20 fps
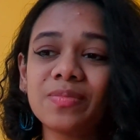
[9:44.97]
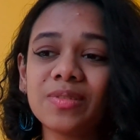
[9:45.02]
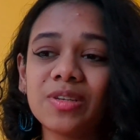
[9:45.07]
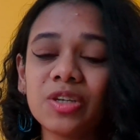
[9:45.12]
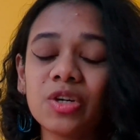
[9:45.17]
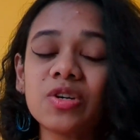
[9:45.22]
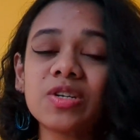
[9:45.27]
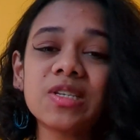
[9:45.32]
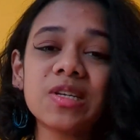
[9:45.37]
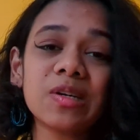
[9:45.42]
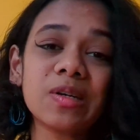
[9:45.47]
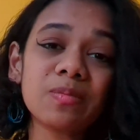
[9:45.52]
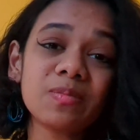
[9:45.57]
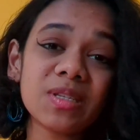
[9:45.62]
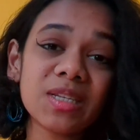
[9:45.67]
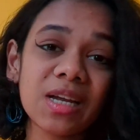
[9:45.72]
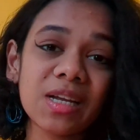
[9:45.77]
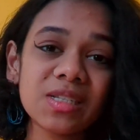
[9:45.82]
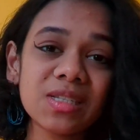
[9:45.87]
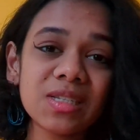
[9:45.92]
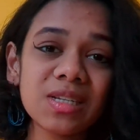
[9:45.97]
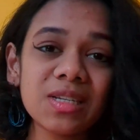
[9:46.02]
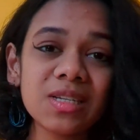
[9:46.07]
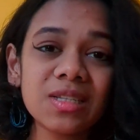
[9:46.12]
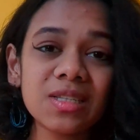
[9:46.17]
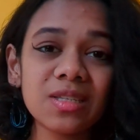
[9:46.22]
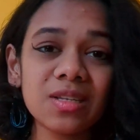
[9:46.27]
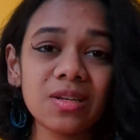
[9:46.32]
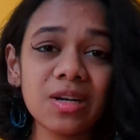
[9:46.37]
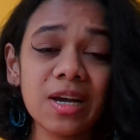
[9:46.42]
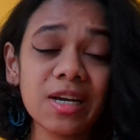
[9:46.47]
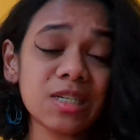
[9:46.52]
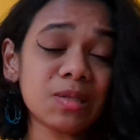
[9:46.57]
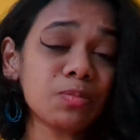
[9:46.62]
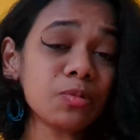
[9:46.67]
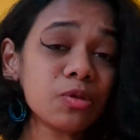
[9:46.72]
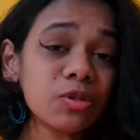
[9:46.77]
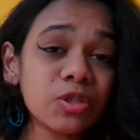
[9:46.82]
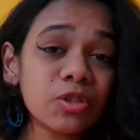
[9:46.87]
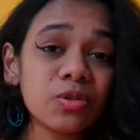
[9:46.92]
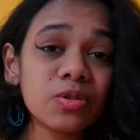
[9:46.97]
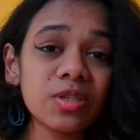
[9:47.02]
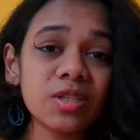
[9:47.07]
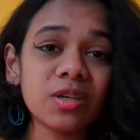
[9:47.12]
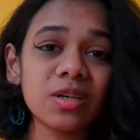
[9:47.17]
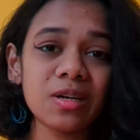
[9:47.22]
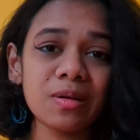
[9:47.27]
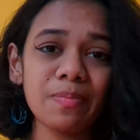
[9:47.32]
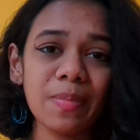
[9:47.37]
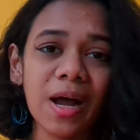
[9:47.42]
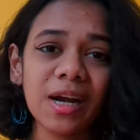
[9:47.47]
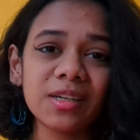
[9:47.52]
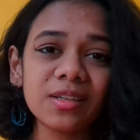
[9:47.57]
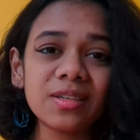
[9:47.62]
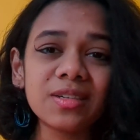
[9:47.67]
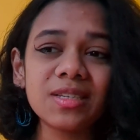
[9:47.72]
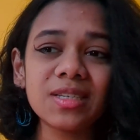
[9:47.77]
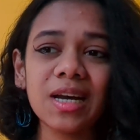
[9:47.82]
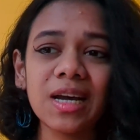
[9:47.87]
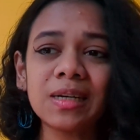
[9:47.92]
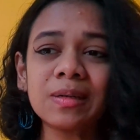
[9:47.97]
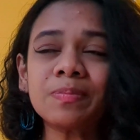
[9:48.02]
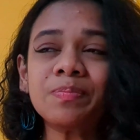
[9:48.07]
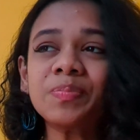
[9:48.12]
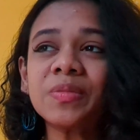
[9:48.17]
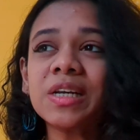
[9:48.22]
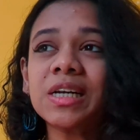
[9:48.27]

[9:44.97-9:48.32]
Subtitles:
your circumstances exposed you to certain patterns, and